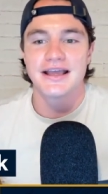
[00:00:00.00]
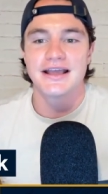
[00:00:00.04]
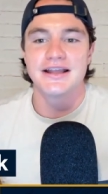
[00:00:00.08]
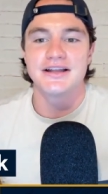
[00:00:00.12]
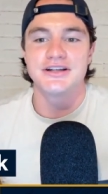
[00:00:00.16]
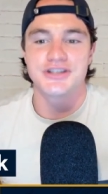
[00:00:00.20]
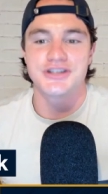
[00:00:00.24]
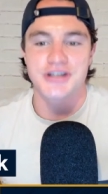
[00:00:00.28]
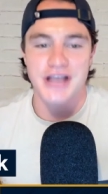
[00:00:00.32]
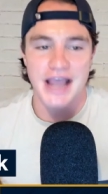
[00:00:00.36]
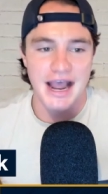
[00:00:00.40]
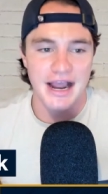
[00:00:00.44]

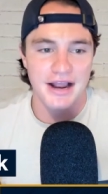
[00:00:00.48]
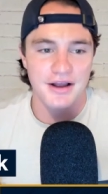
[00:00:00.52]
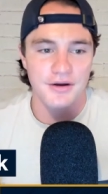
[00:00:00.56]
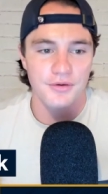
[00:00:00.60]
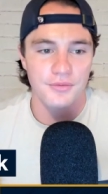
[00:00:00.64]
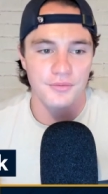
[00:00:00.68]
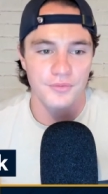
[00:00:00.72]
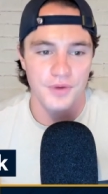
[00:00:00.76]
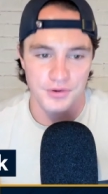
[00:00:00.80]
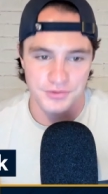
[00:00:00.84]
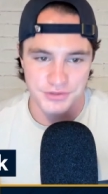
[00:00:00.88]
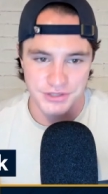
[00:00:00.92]
Jack
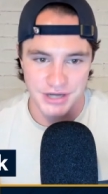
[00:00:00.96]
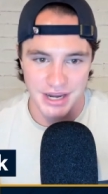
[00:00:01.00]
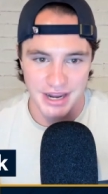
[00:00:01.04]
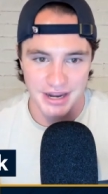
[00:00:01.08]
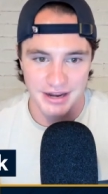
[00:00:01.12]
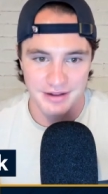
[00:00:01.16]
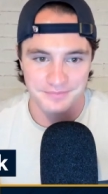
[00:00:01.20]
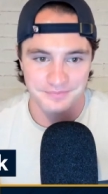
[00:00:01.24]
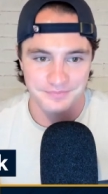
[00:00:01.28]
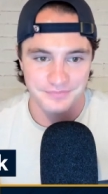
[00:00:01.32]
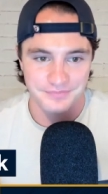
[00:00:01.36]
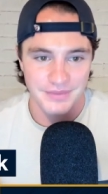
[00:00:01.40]

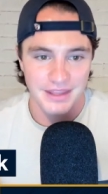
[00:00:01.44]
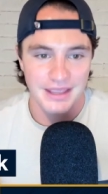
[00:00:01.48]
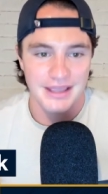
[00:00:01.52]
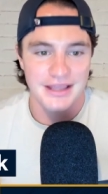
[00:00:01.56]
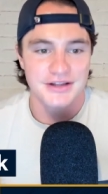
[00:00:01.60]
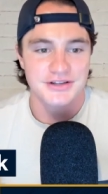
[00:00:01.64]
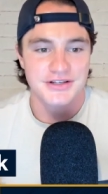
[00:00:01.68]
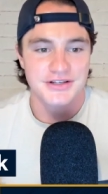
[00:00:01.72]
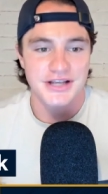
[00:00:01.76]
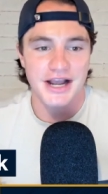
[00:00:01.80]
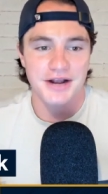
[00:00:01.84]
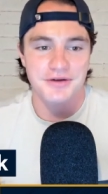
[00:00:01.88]
Wojciak.
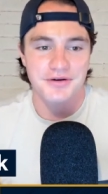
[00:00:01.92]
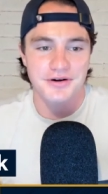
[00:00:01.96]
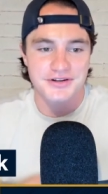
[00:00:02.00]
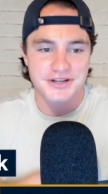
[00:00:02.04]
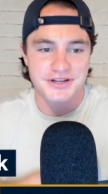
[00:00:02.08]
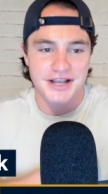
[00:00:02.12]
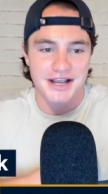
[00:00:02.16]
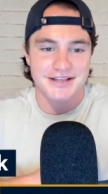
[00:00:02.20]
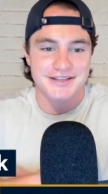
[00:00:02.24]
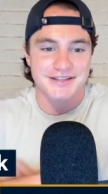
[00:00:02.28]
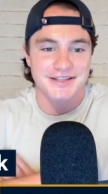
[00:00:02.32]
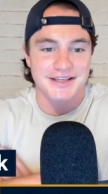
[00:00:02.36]
Jack
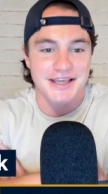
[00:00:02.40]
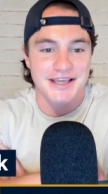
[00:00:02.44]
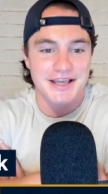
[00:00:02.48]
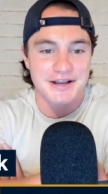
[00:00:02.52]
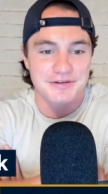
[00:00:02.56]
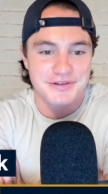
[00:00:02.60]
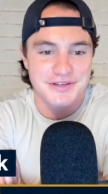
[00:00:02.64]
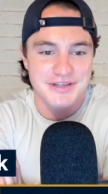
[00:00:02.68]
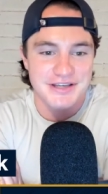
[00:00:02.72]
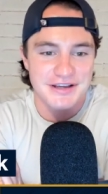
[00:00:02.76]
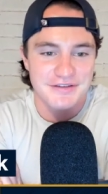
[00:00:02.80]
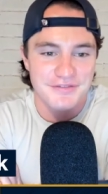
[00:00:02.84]
Wojciak is the key
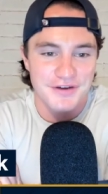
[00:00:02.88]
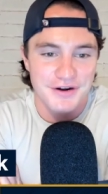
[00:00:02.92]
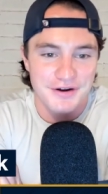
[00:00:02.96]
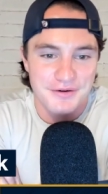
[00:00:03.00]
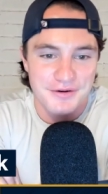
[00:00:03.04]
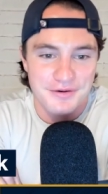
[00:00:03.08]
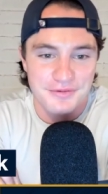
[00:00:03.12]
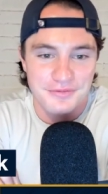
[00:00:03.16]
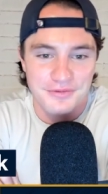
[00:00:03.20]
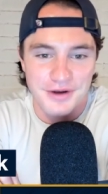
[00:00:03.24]
receiver,